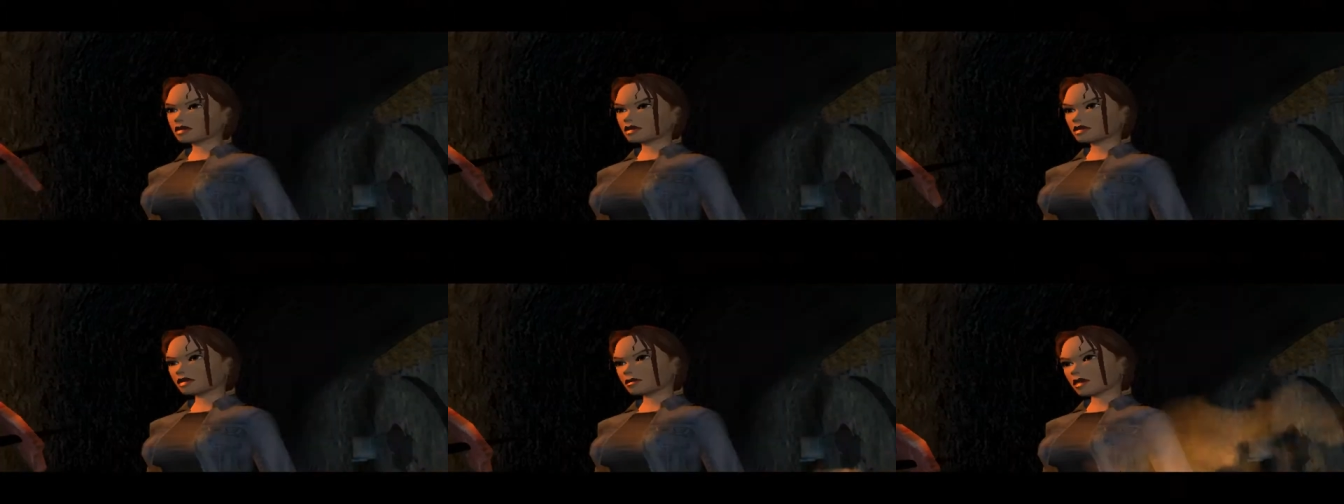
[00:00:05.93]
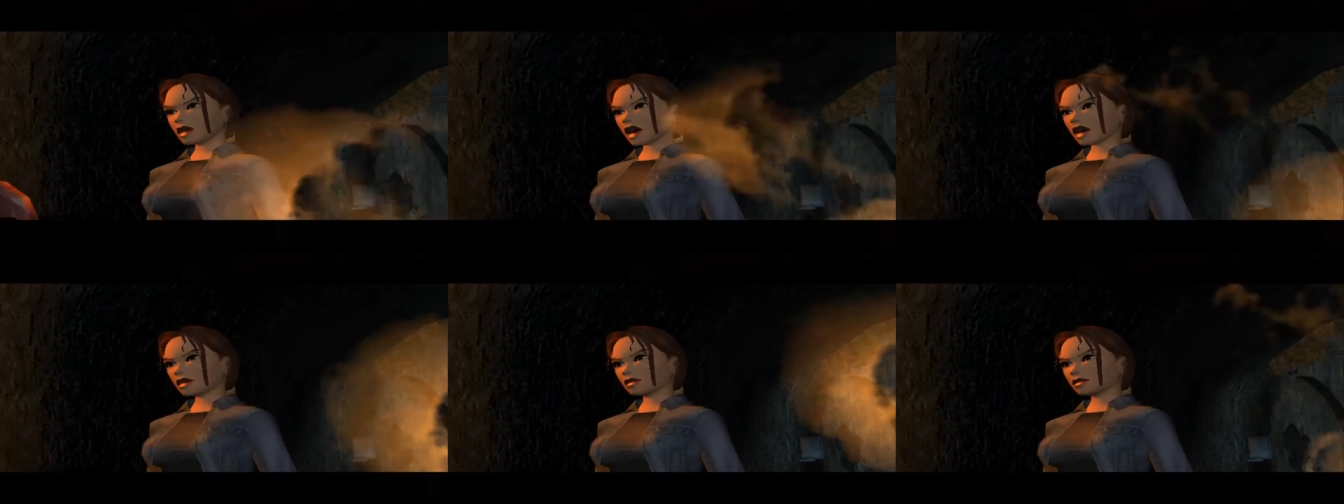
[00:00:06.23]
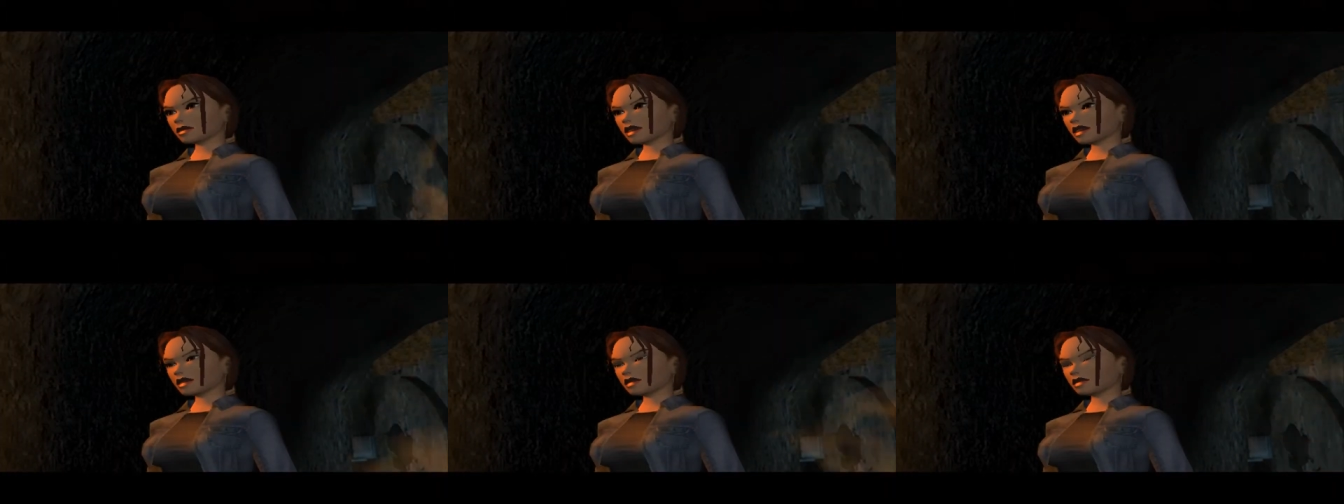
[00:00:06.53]

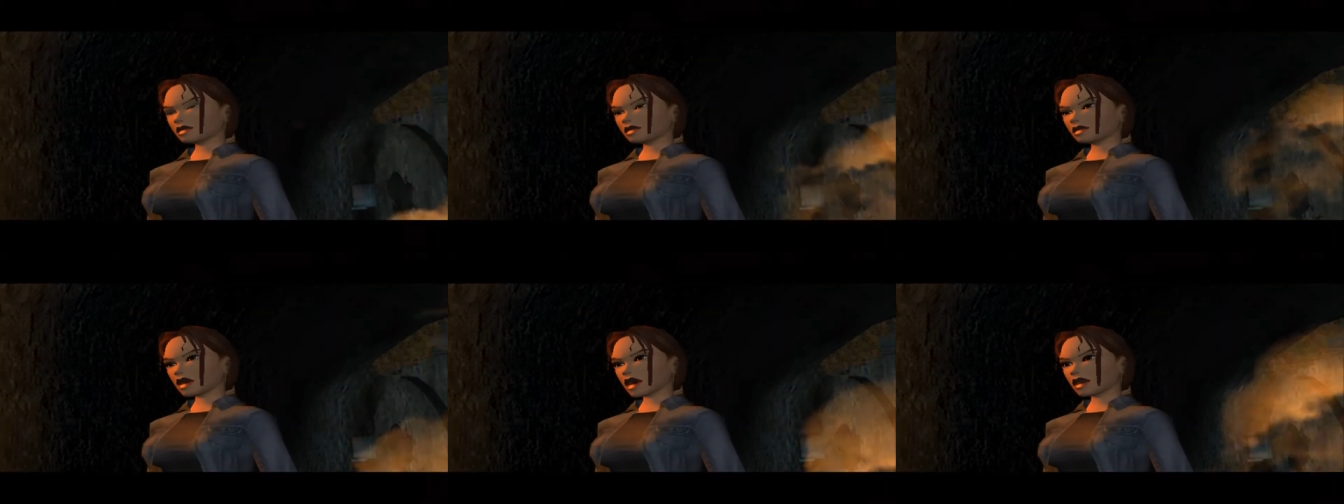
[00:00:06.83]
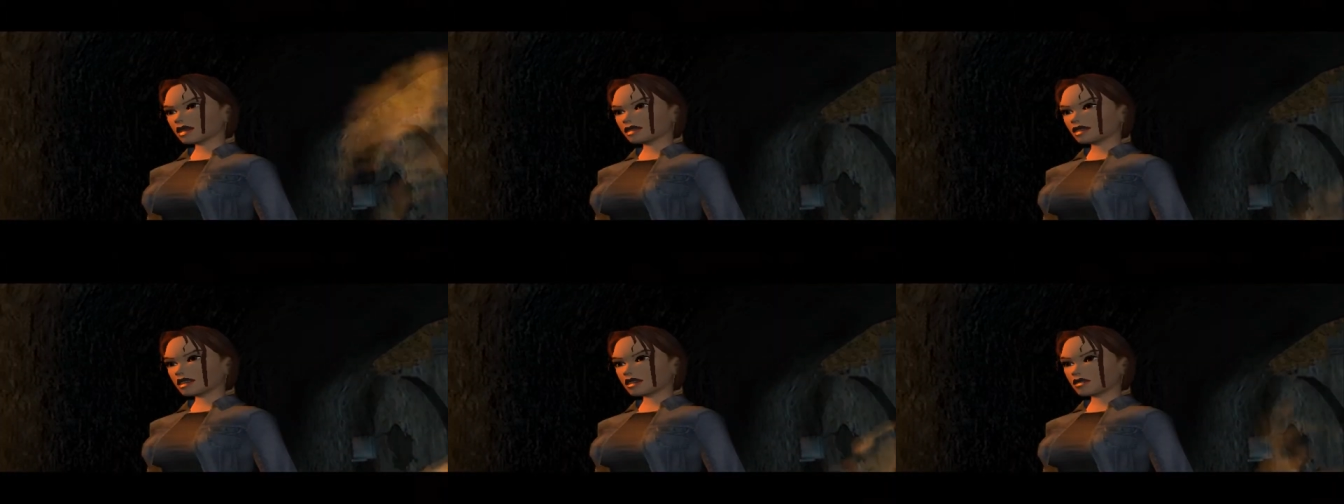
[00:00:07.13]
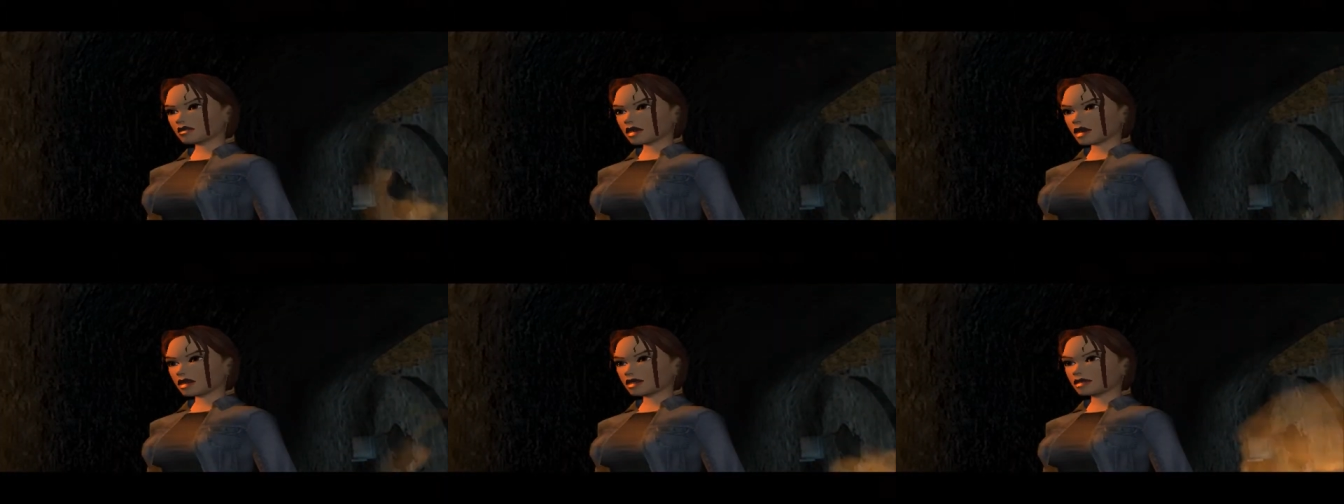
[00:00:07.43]
Maybe. I need to
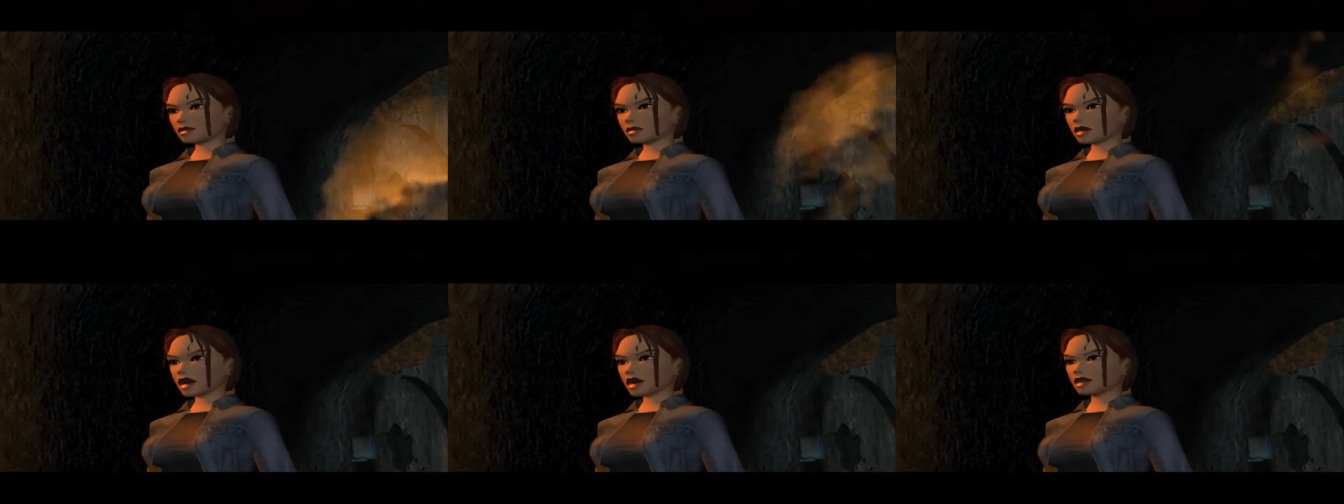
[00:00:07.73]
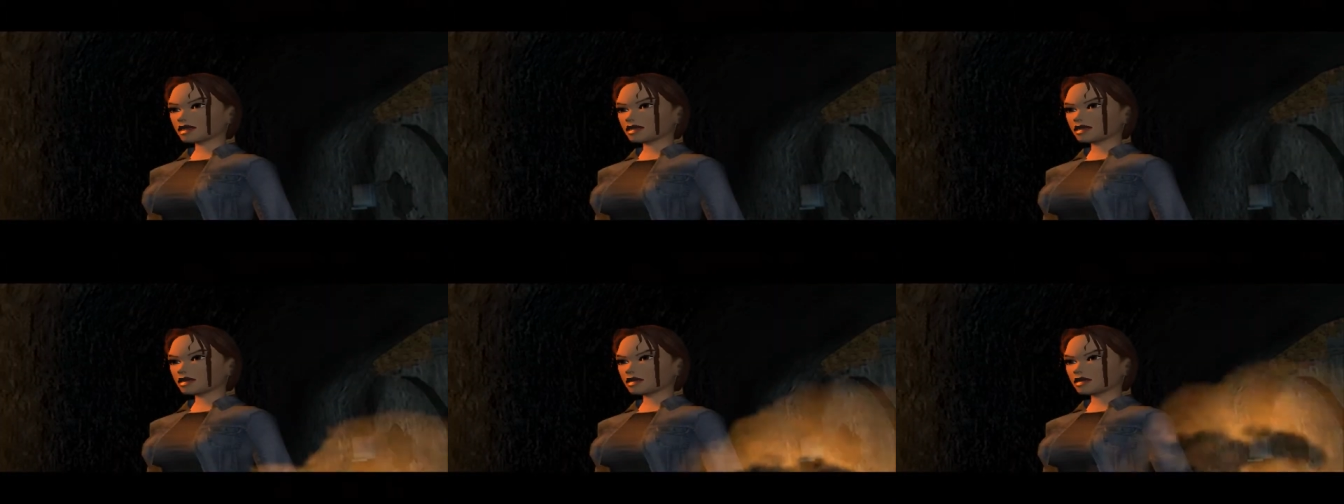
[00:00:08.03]
find a man.